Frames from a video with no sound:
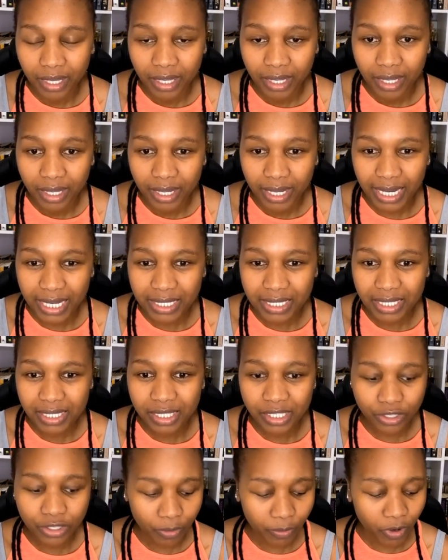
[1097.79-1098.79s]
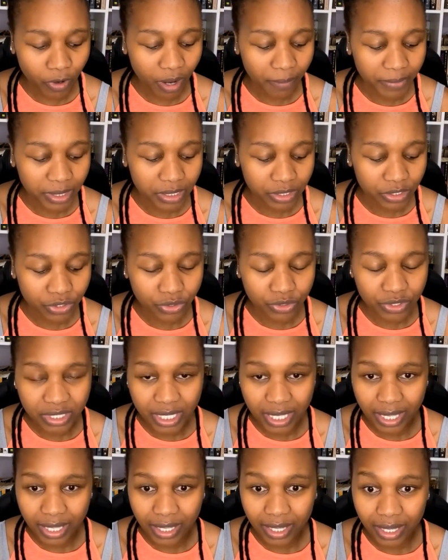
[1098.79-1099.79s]
Guys, I see your comments. You're
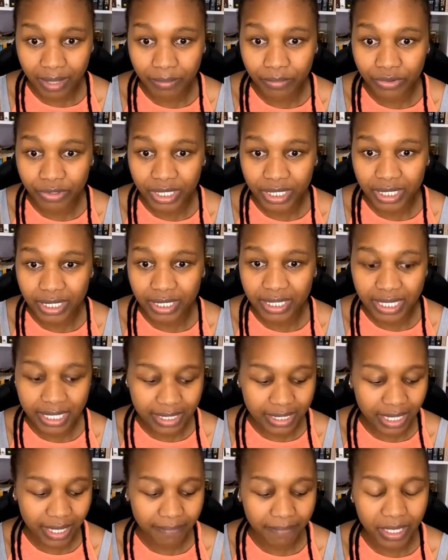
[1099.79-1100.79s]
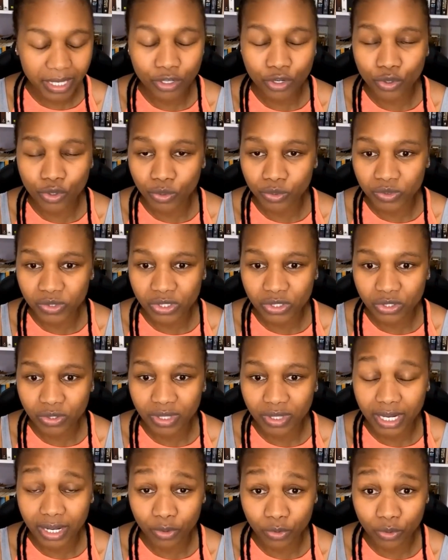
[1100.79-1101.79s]
saying I'm reading. Yes, I made notes so that I
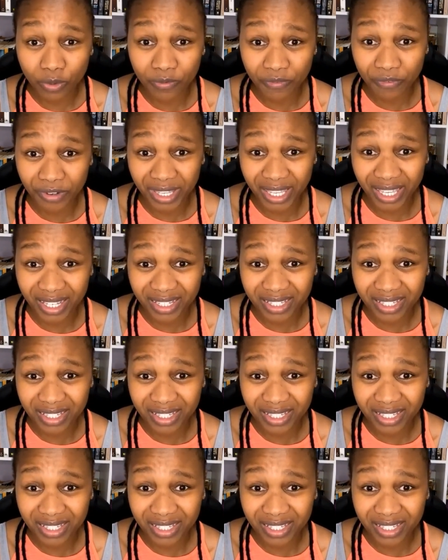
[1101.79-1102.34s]
don't forget.